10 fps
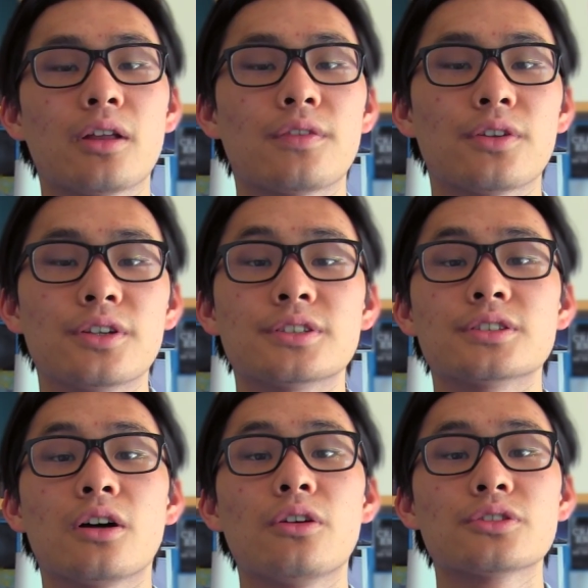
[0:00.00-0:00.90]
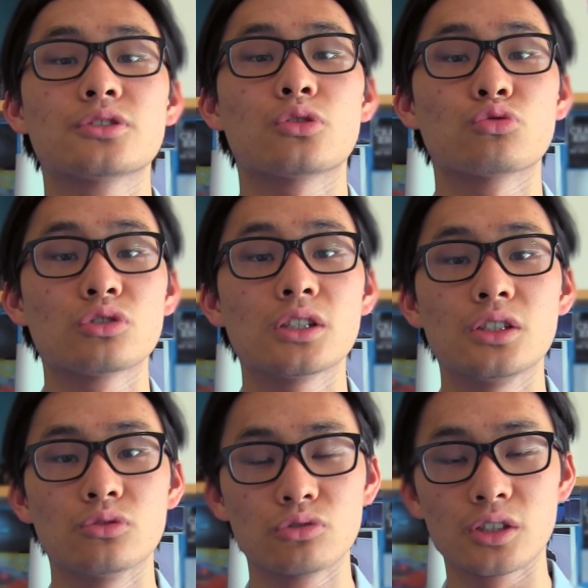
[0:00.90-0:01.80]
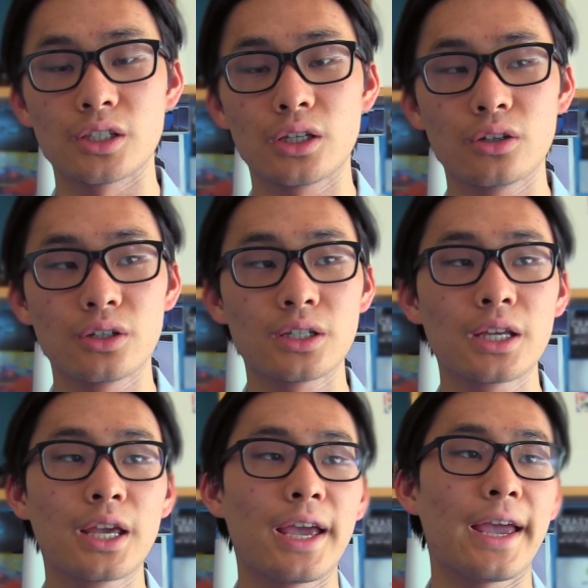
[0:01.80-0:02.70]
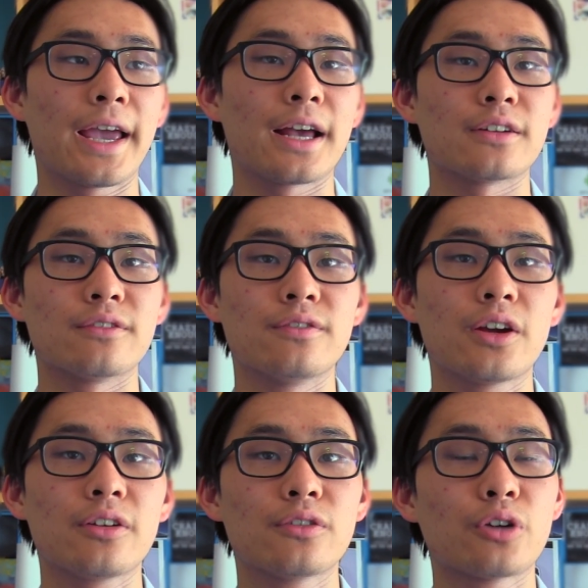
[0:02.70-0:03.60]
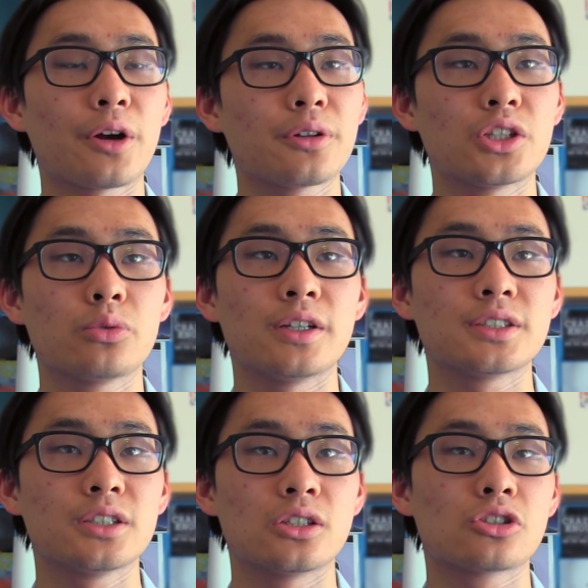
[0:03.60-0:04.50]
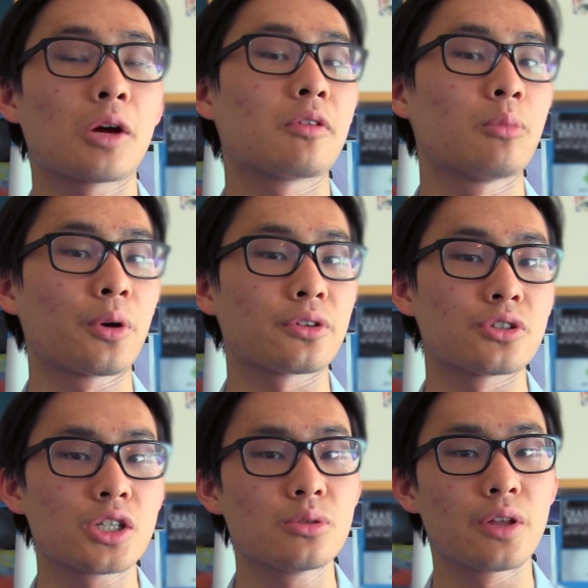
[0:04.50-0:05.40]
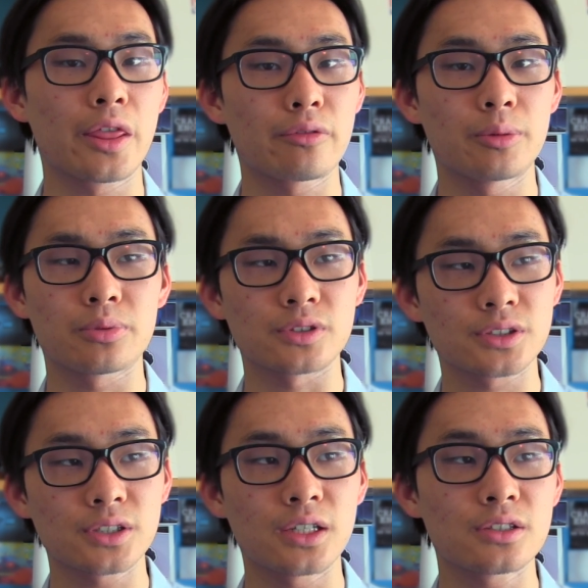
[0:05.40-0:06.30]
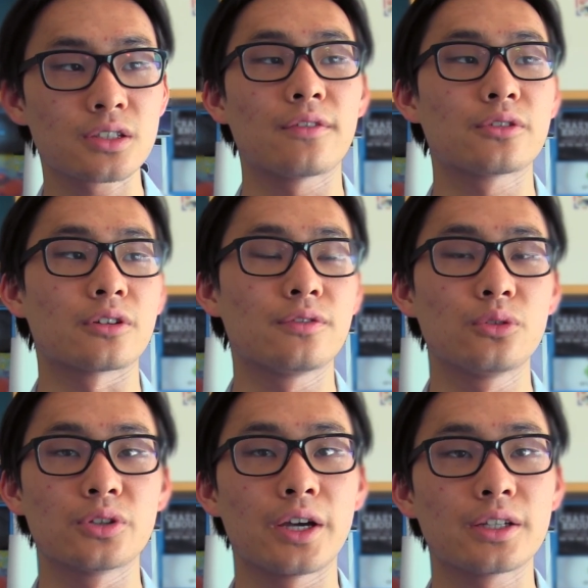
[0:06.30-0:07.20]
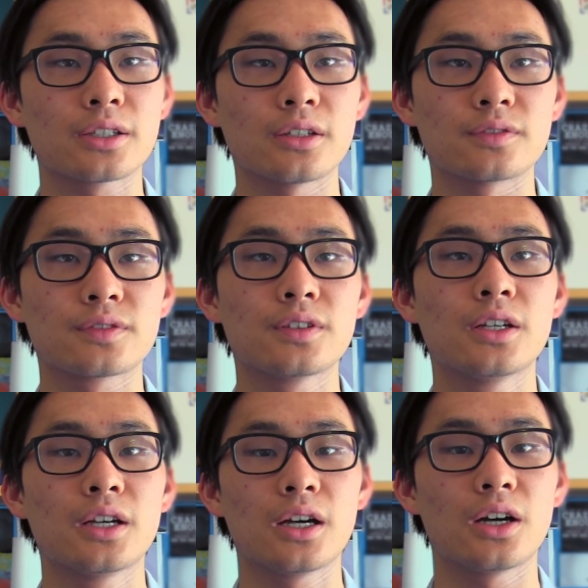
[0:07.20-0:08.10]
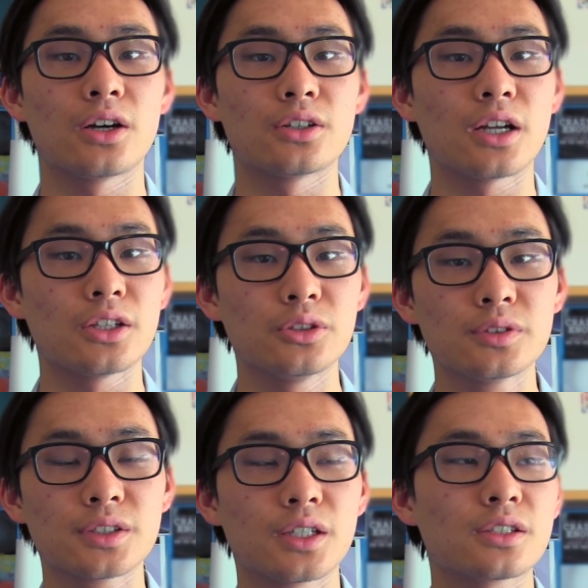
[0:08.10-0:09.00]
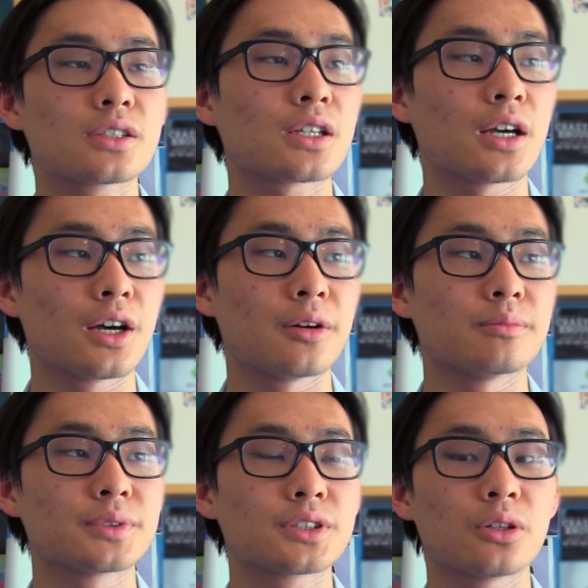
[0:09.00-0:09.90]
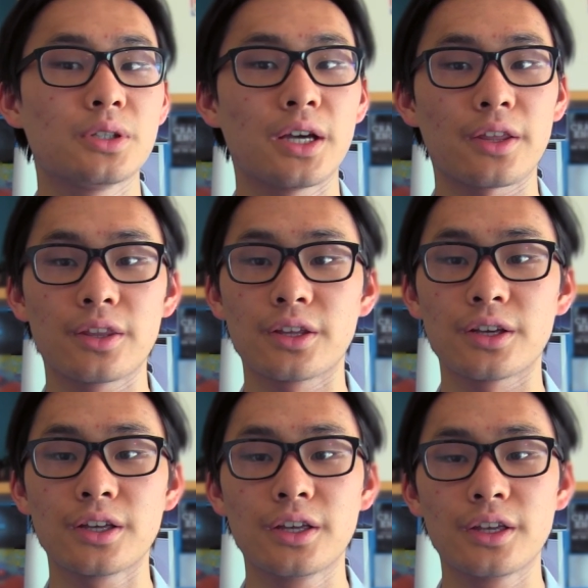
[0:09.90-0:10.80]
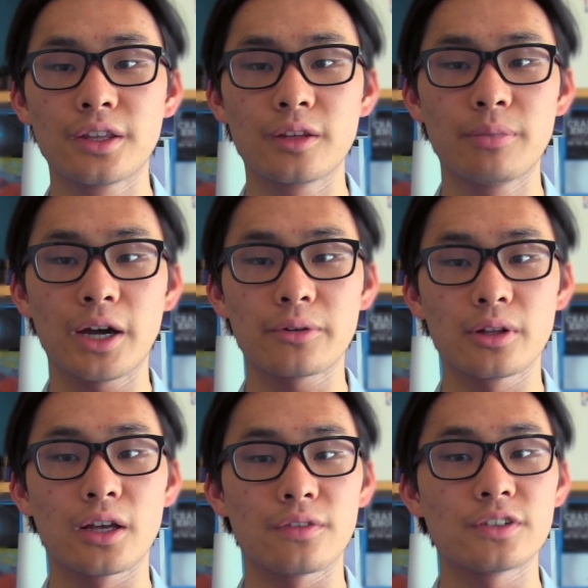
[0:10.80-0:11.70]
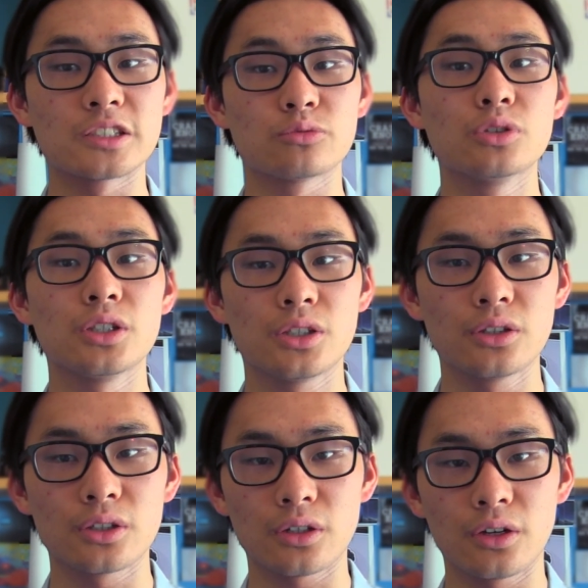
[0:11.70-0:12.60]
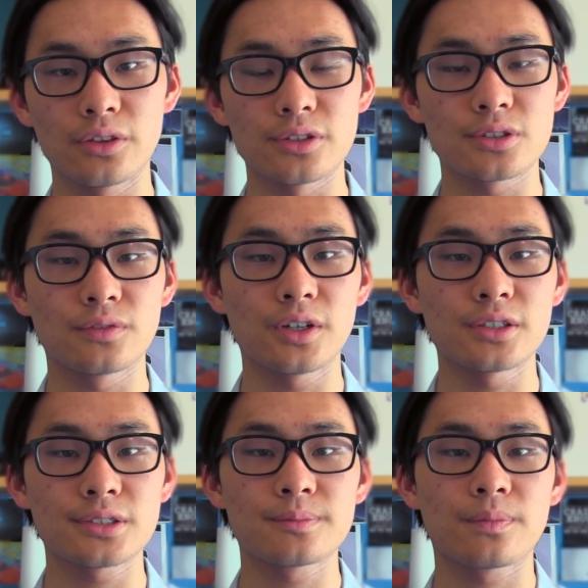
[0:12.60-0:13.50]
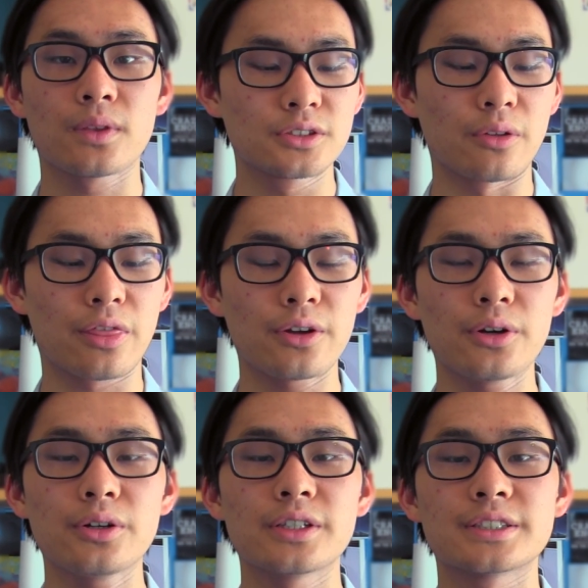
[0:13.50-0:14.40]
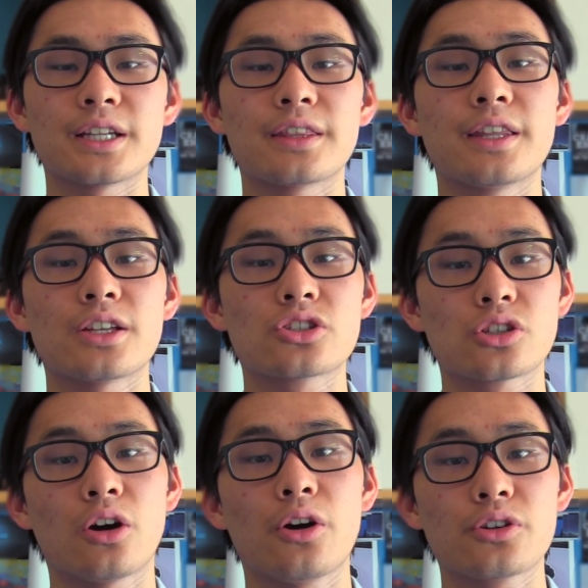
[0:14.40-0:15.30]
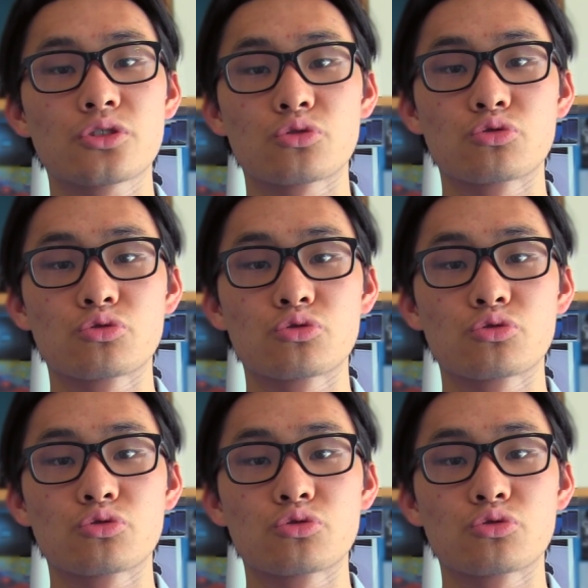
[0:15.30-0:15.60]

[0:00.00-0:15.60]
life on this is also really good, and very rarely do I see a drop of more than 2 to 3% after a full night of not using it. So yeah, the battery life is really good on this device. So third is that they charge